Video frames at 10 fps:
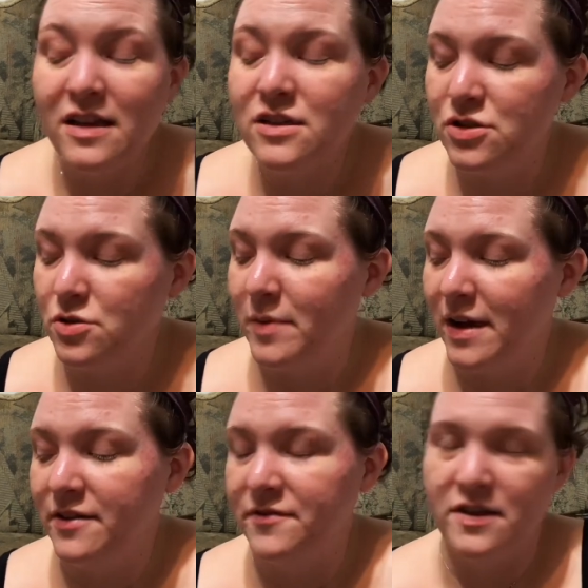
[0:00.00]
into
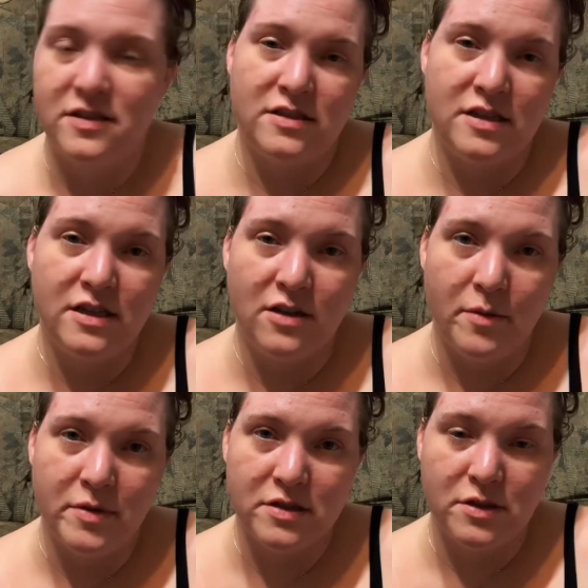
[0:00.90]
manifesting,
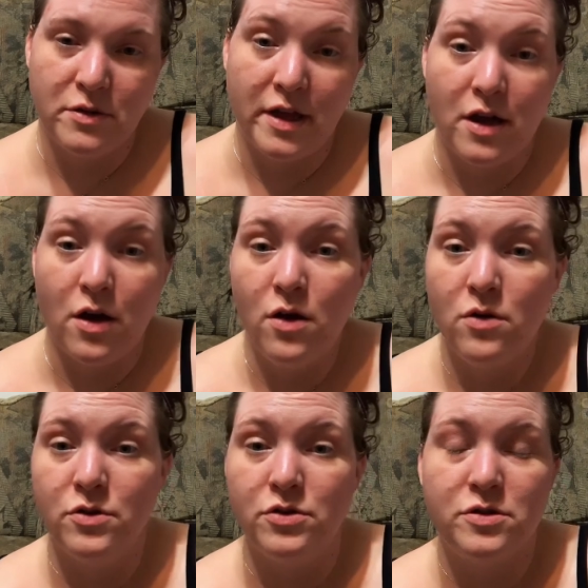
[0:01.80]
not because they were like,
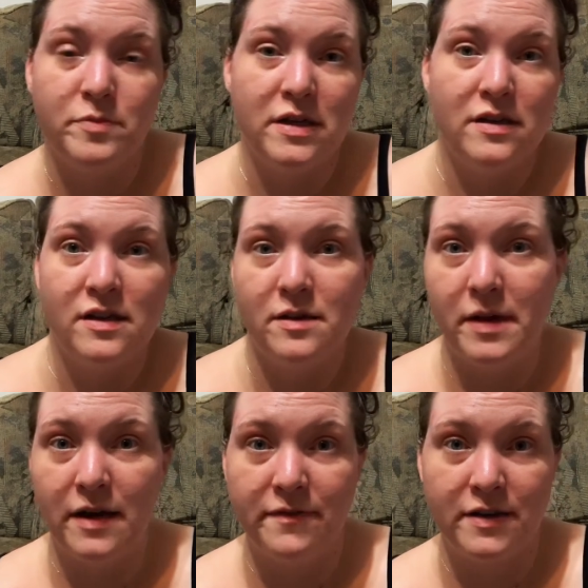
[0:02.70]
oh, you should be into
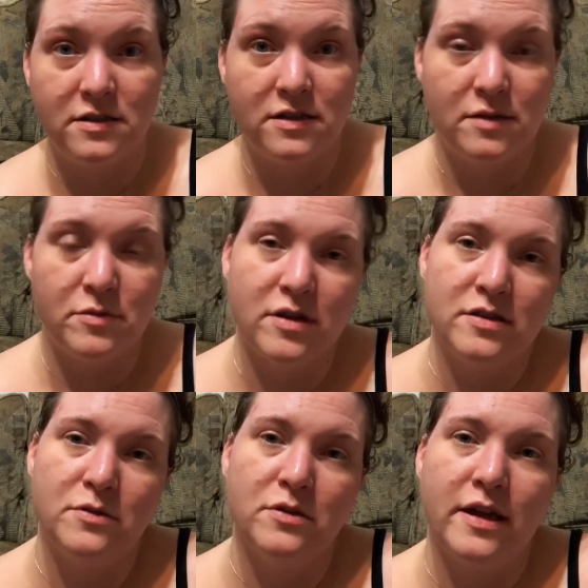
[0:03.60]
manifesting, but
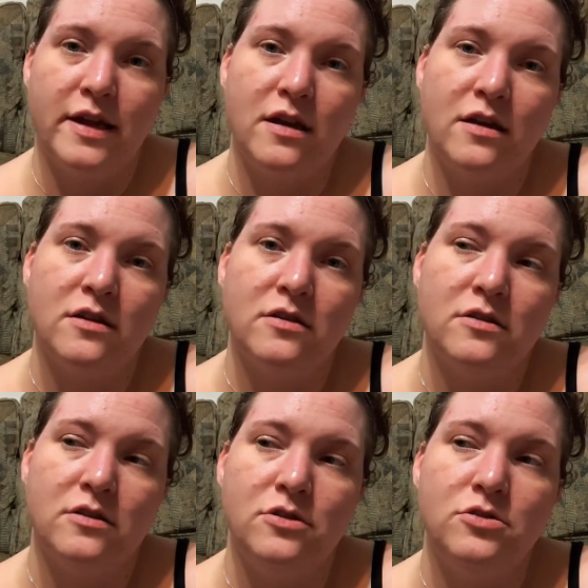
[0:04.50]
because they were like,
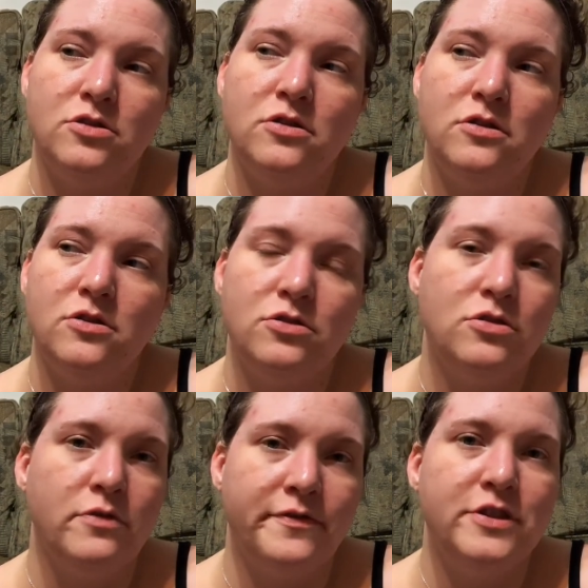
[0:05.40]
you
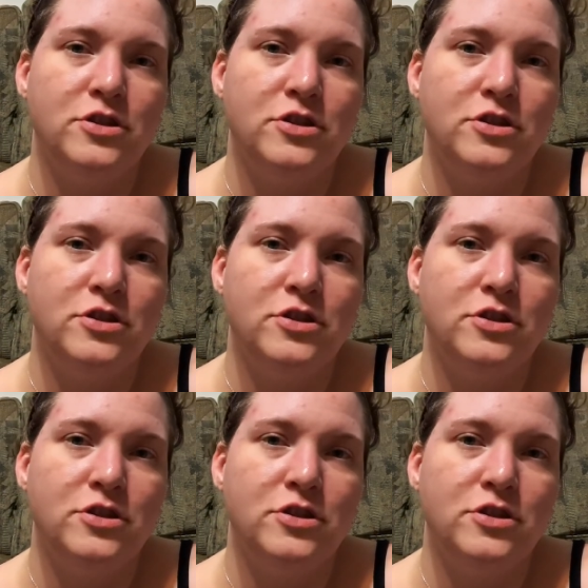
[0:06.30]
should do a